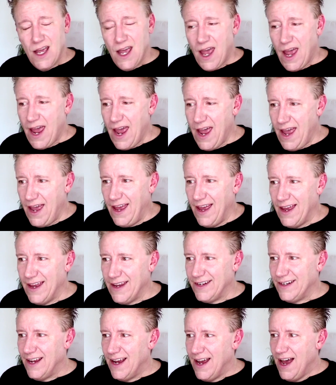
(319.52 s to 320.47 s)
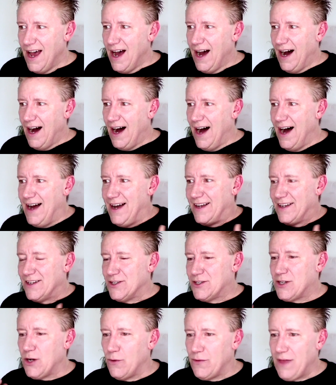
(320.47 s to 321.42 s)
And
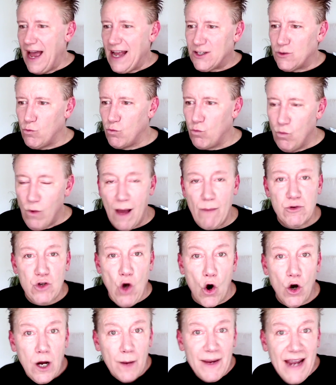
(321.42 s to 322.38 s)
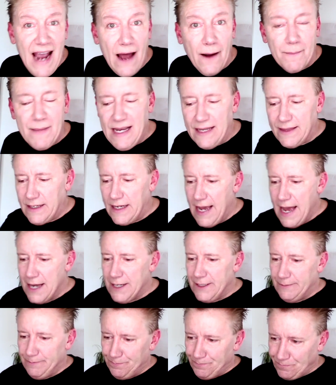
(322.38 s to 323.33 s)
so that was all coming out of me at the
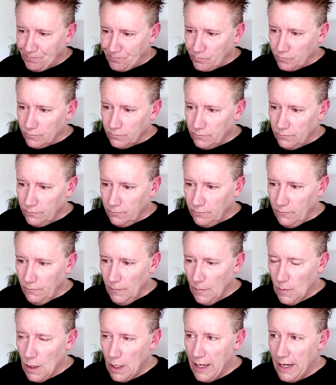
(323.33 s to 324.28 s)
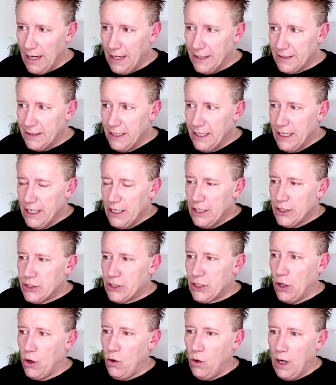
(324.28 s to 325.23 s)
end. And
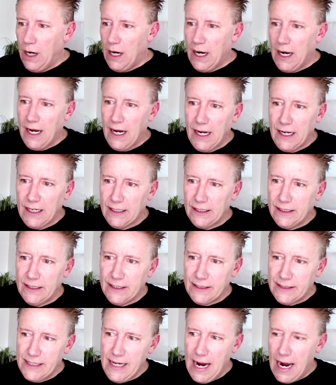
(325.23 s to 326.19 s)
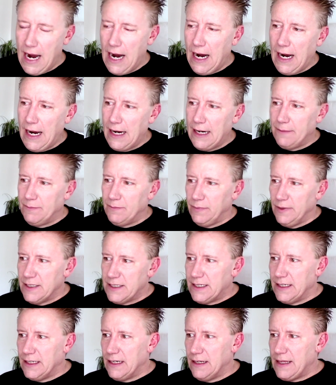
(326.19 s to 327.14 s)
so, yeah, I'm
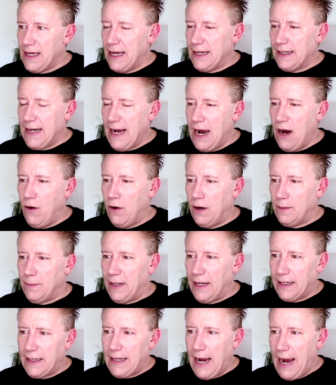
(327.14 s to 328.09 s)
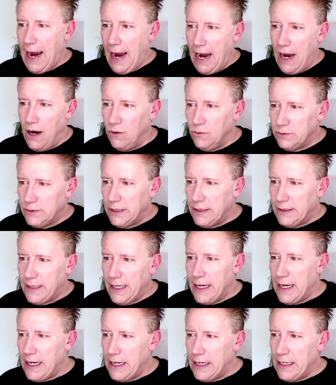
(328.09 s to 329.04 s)
listening to that now. I'm like, how did
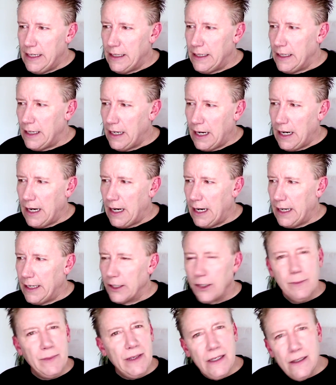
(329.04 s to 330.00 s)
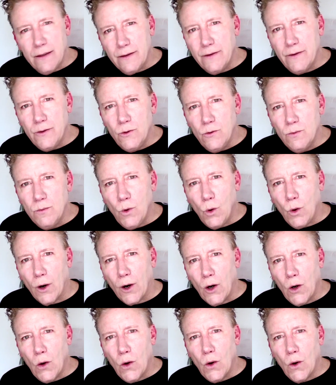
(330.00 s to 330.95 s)
they hire me to do more?